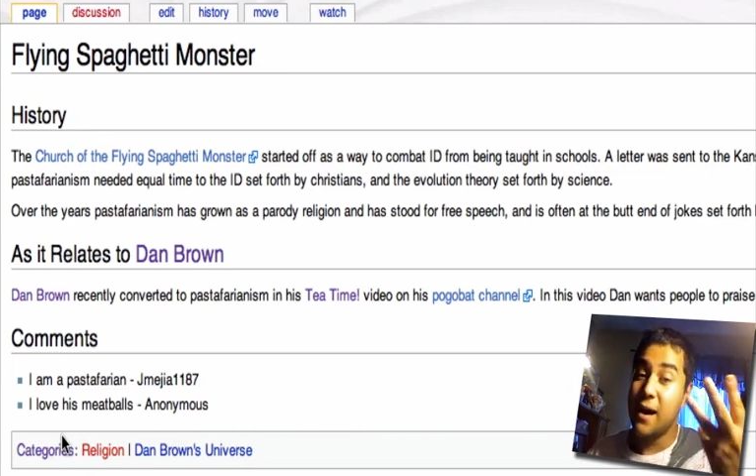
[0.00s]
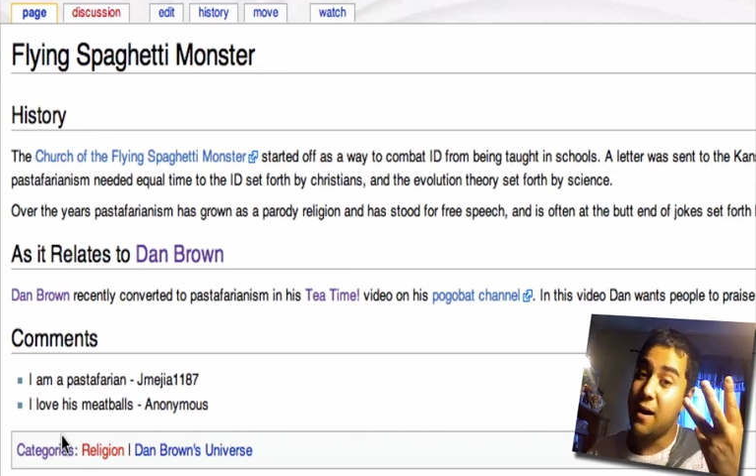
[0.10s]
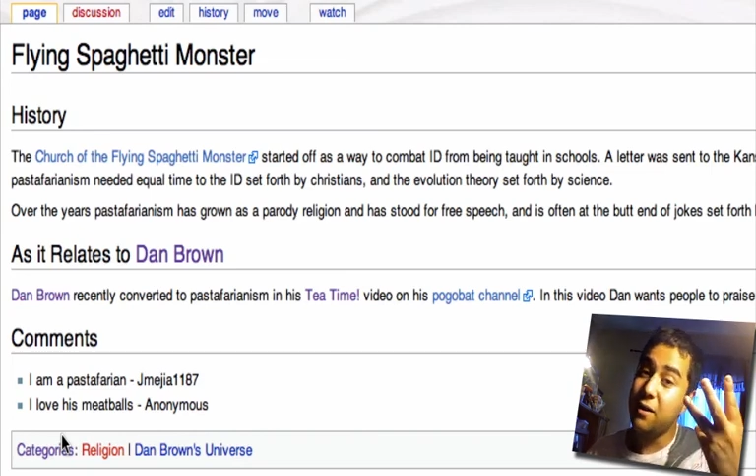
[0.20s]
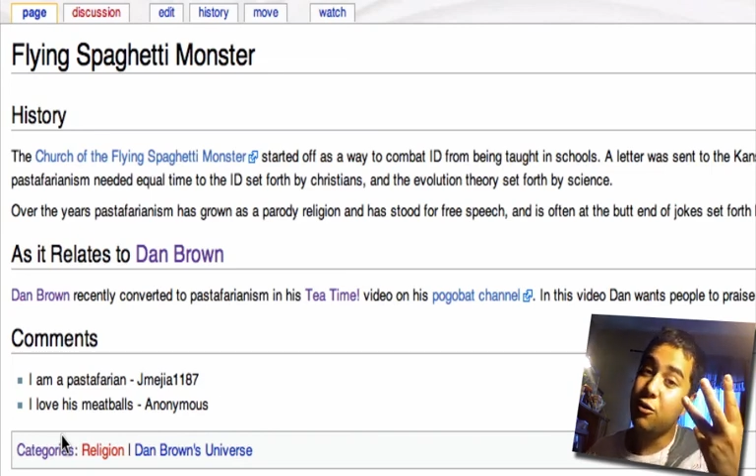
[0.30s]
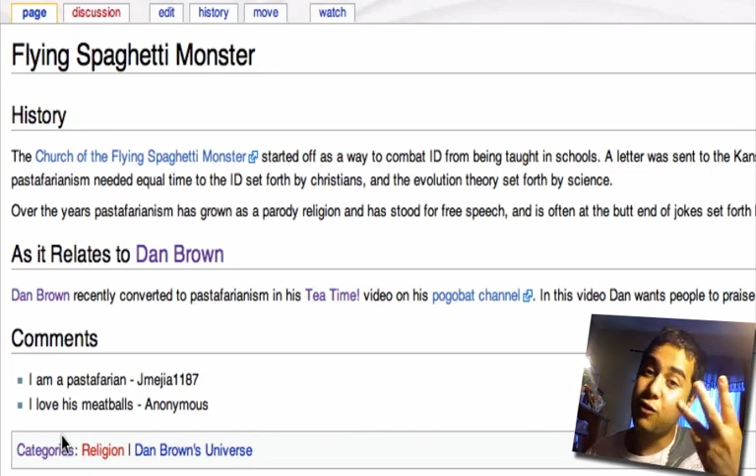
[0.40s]

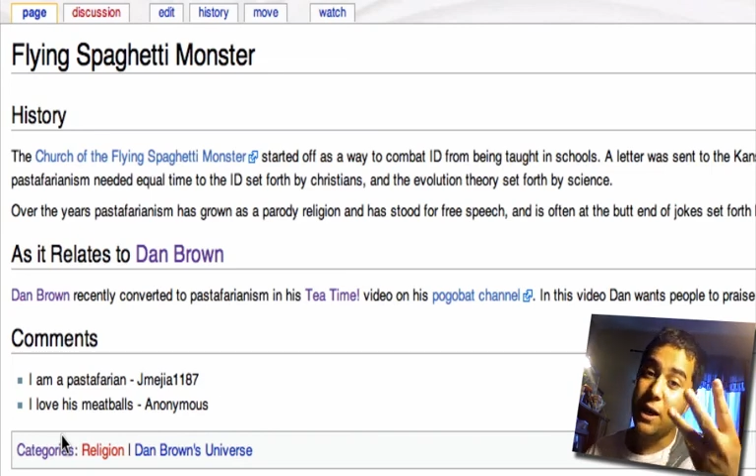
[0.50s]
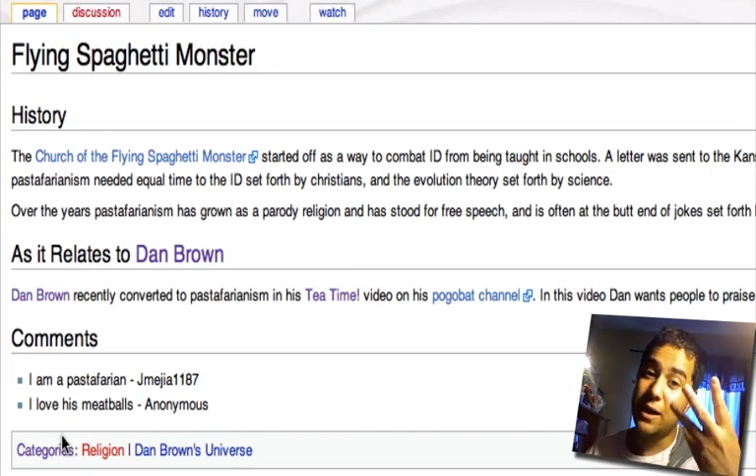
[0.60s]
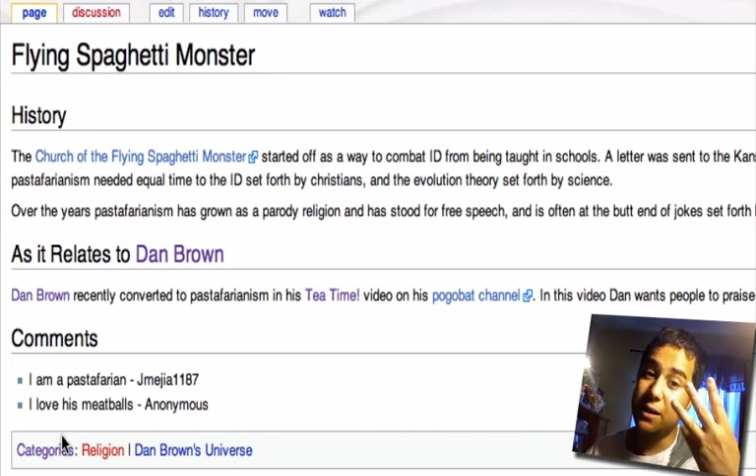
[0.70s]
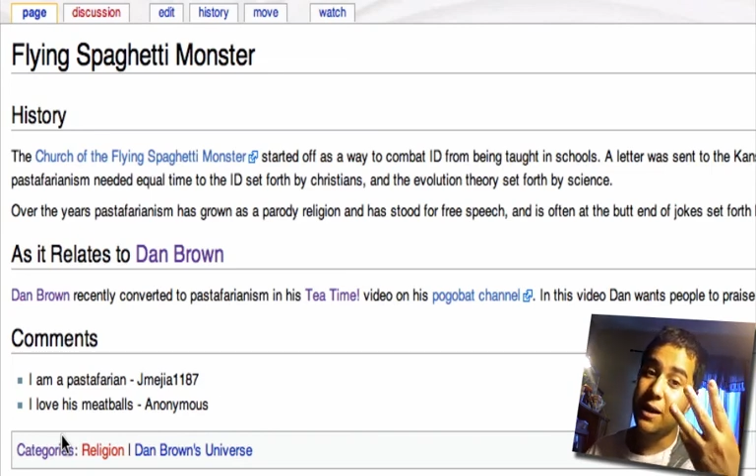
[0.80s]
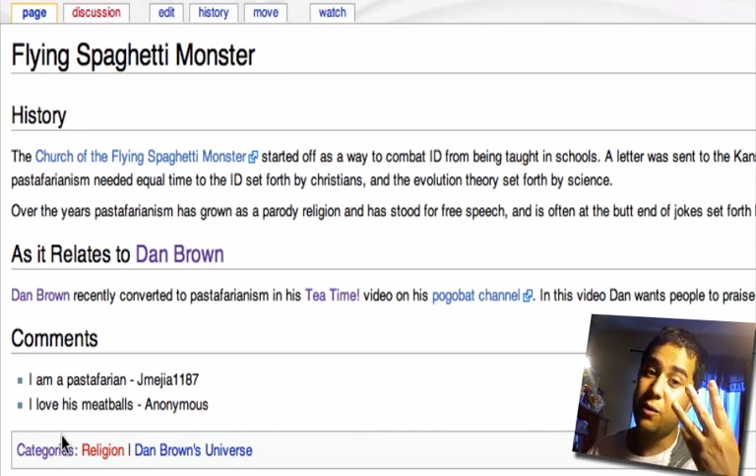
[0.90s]
how to create
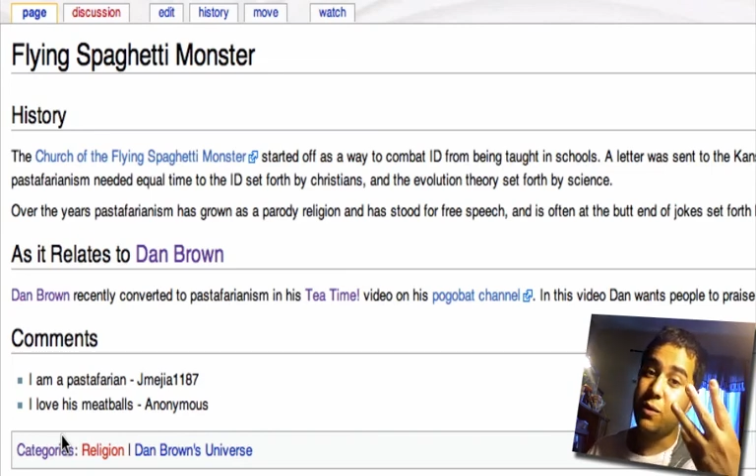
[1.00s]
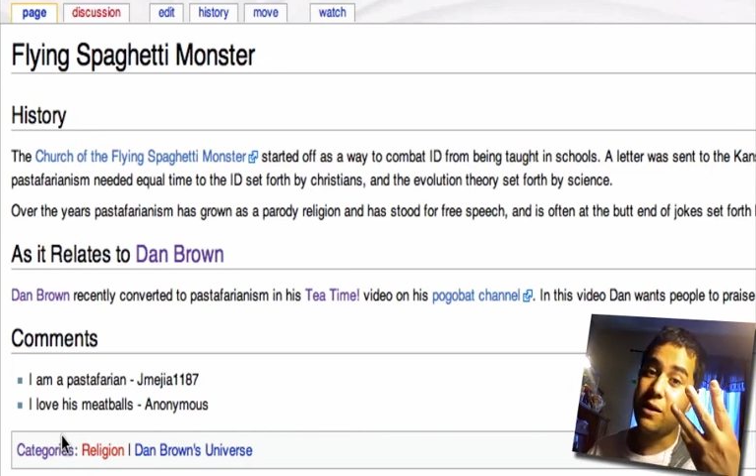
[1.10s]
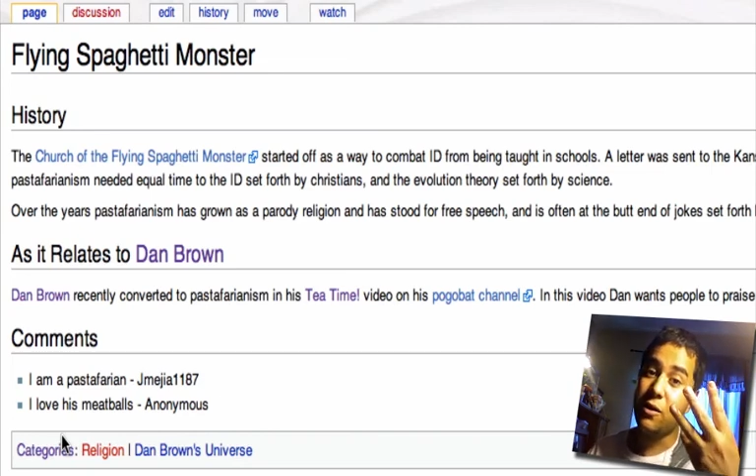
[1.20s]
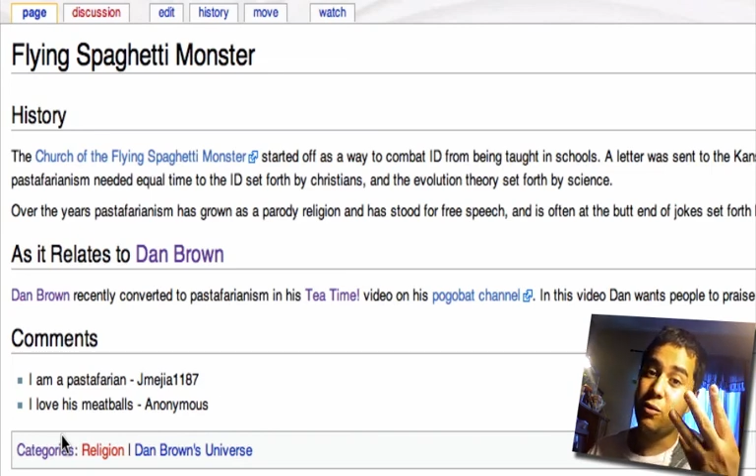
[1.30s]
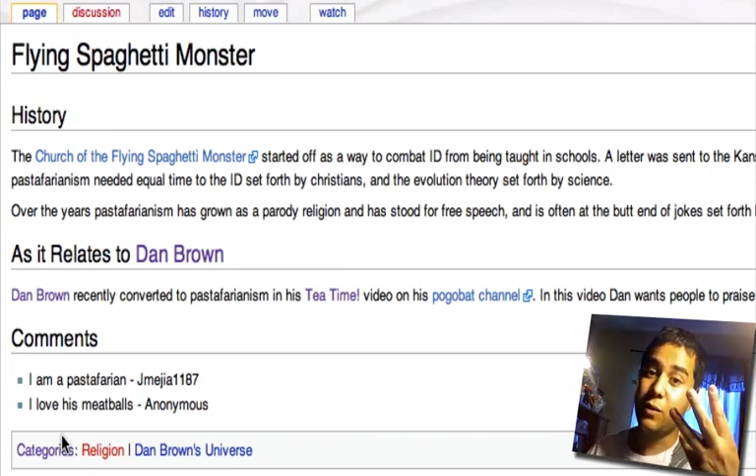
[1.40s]
a link
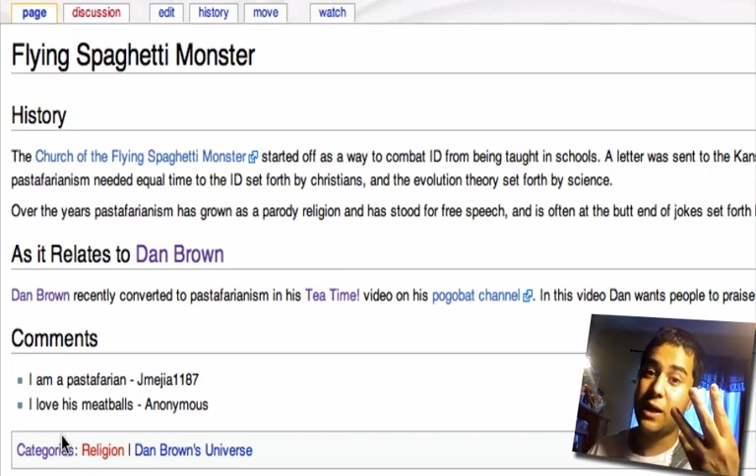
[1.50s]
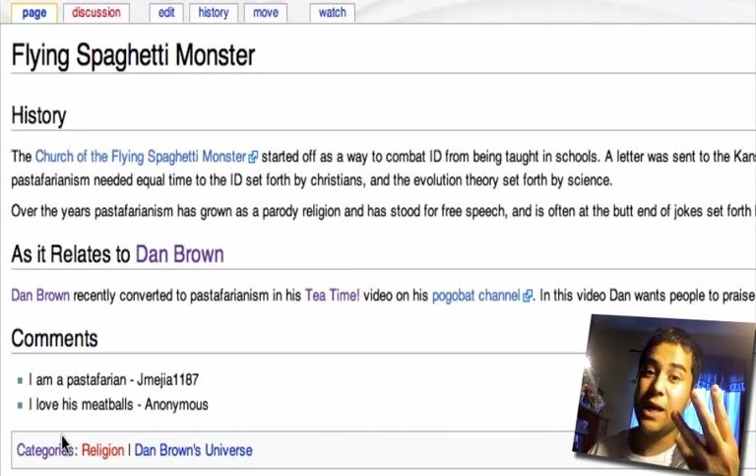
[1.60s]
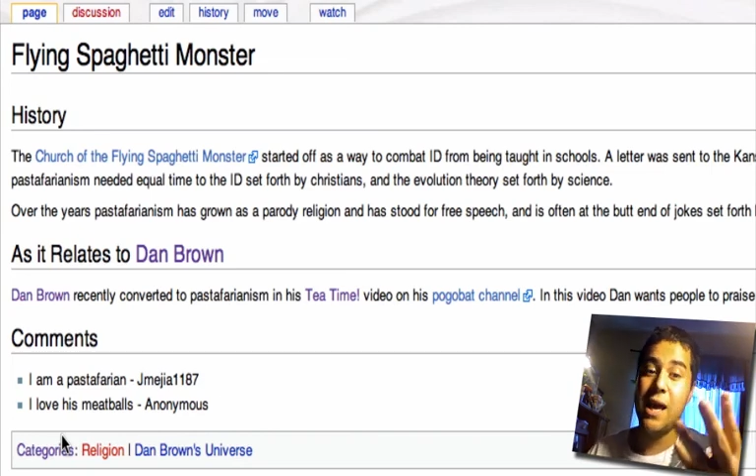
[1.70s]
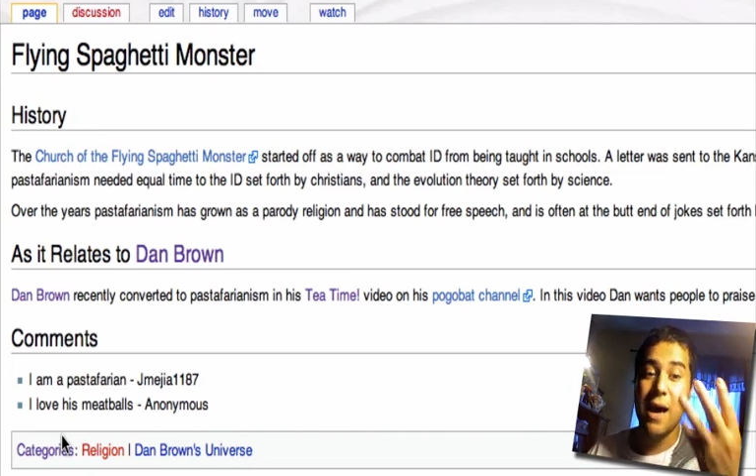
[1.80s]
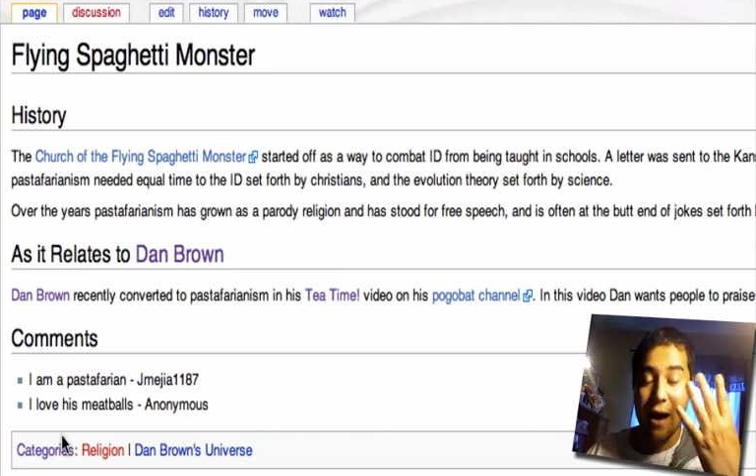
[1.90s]
without the wiki,